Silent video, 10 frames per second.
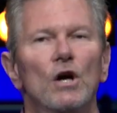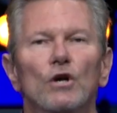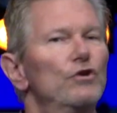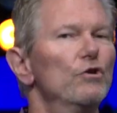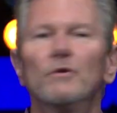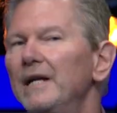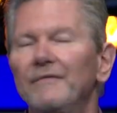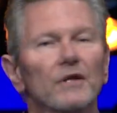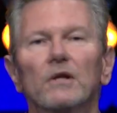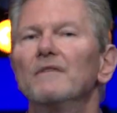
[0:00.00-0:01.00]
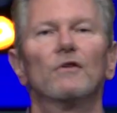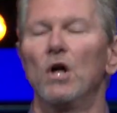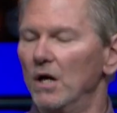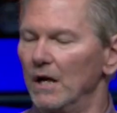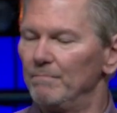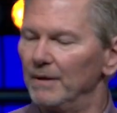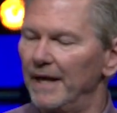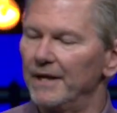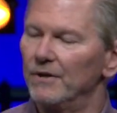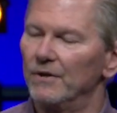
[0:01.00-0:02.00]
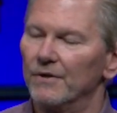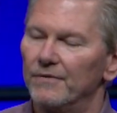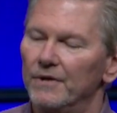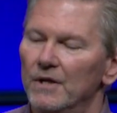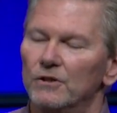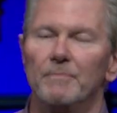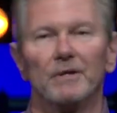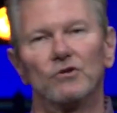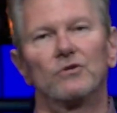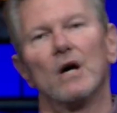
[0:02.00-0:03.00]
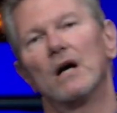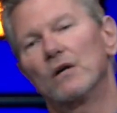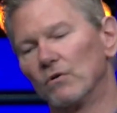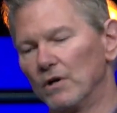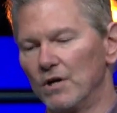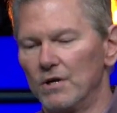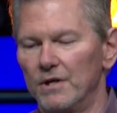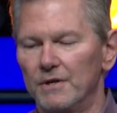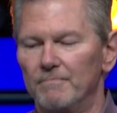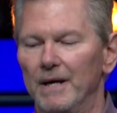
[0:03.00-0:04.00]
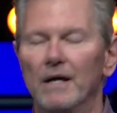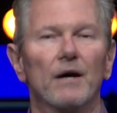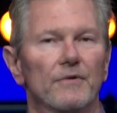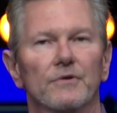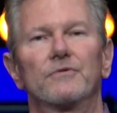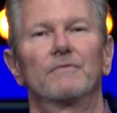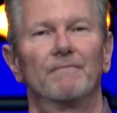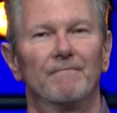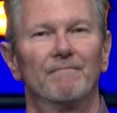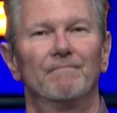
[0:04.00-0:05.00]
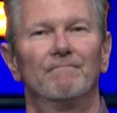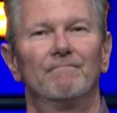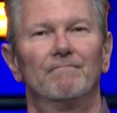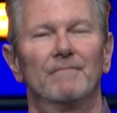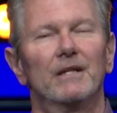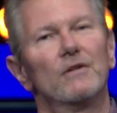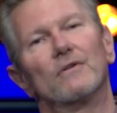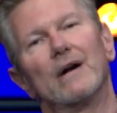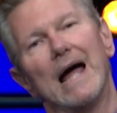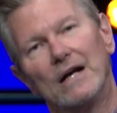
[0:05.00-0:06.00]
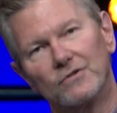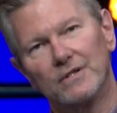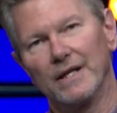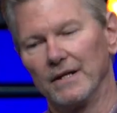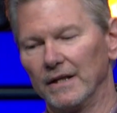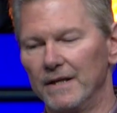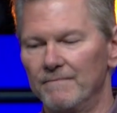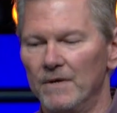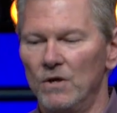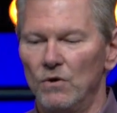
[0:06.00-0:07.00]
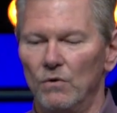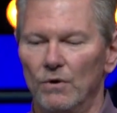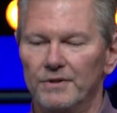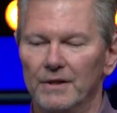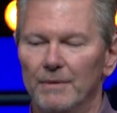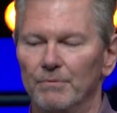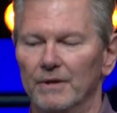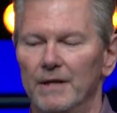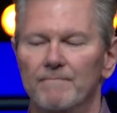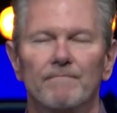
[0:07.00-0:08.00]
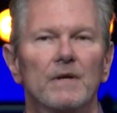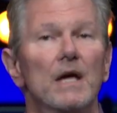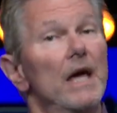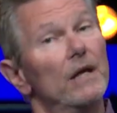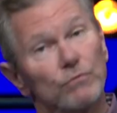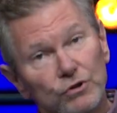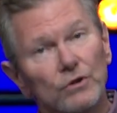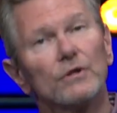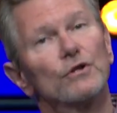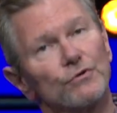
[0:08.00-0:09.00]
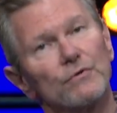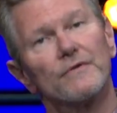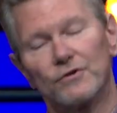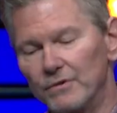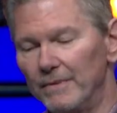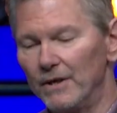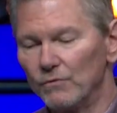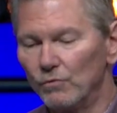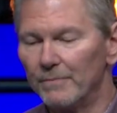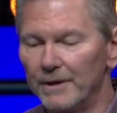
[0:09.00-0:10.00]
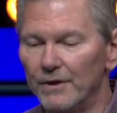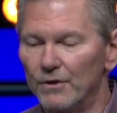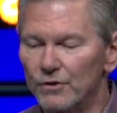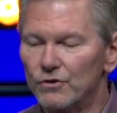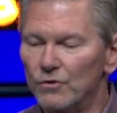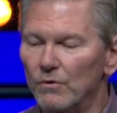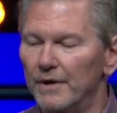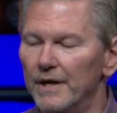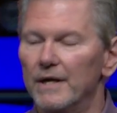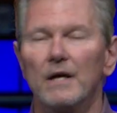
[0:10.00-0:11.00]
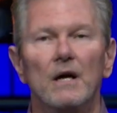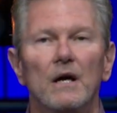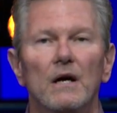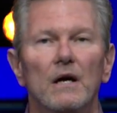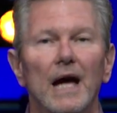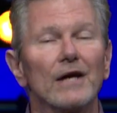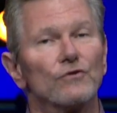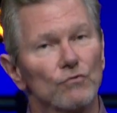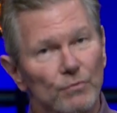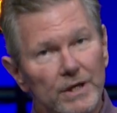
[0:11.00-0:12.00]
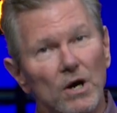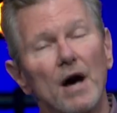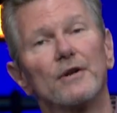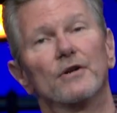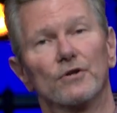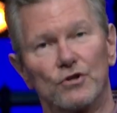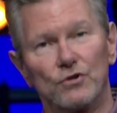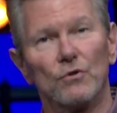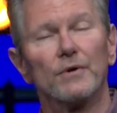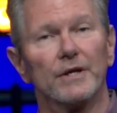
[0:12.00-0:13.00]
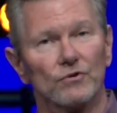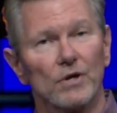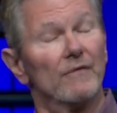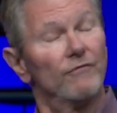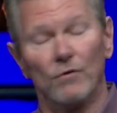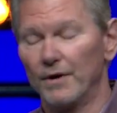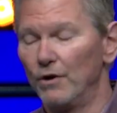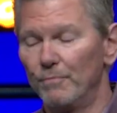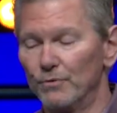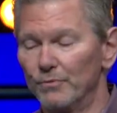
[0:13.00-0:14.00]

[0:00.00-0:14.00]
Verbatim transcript: You don't have to live long on planet Earth to be stung or hurt by others, either accidentally or deliberately. And it was certainly true of the Samaritan woman in her story. As you read on in her story in John 4, and I hope you